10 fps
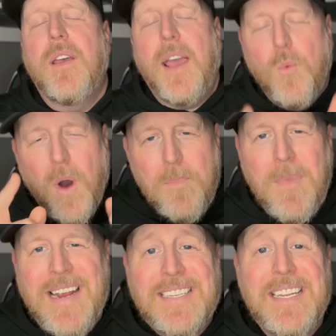and what
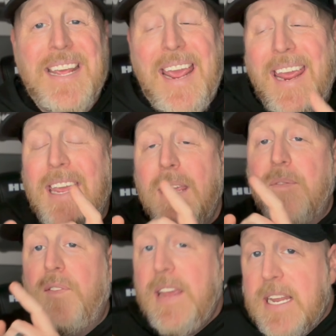makes the
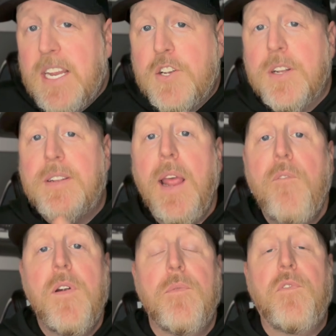AEV edition
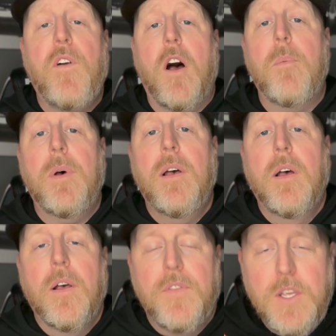different from
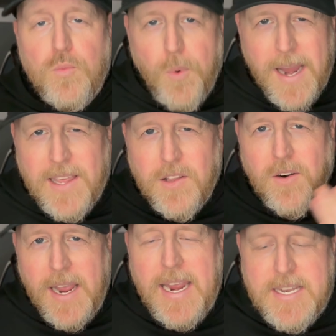the
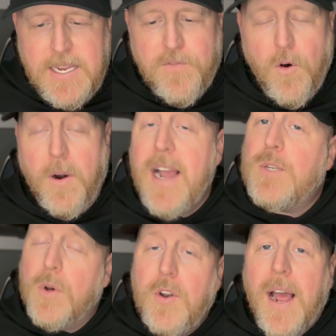regular
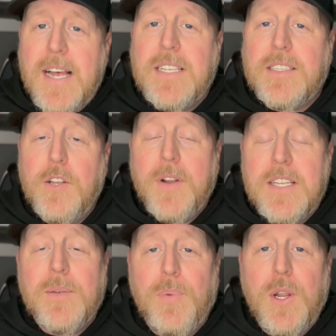AT4X. Well, there is, there
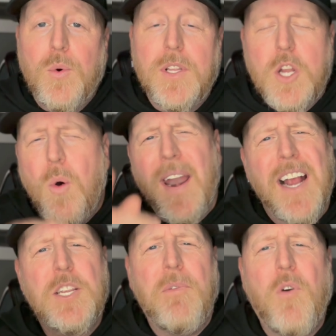is some pretty cool... This. Oh, and
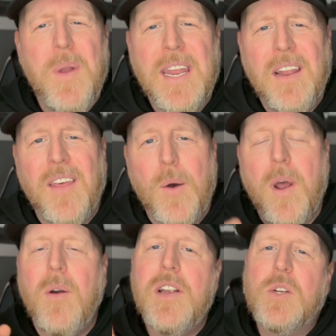actually, before we get into that,
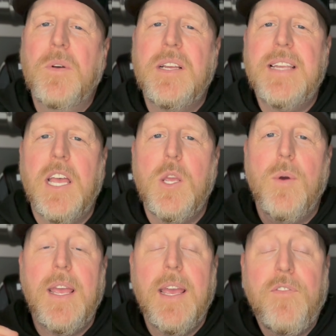why don't I just quickly tell
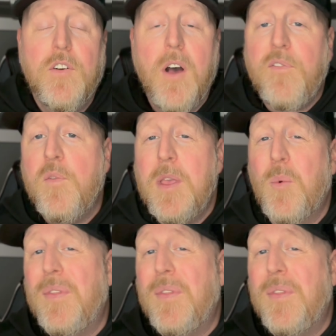you, if you're not familiar with